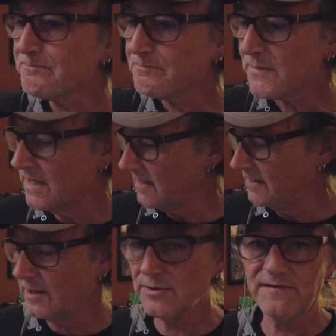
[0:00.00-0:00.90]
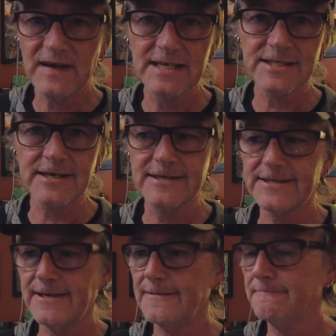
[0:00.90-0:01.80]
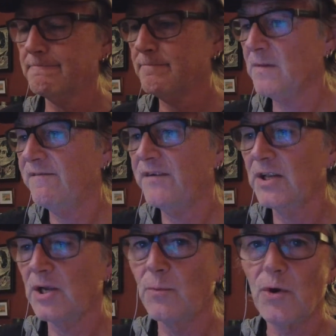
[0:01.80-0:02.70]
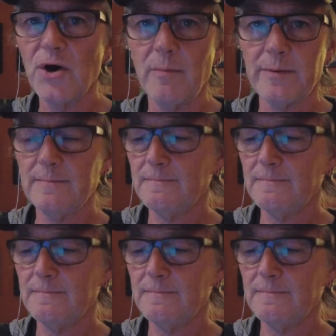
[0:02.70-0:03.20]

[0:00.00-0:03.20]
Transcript: Yeah, now the fans are into it. They finally woke up.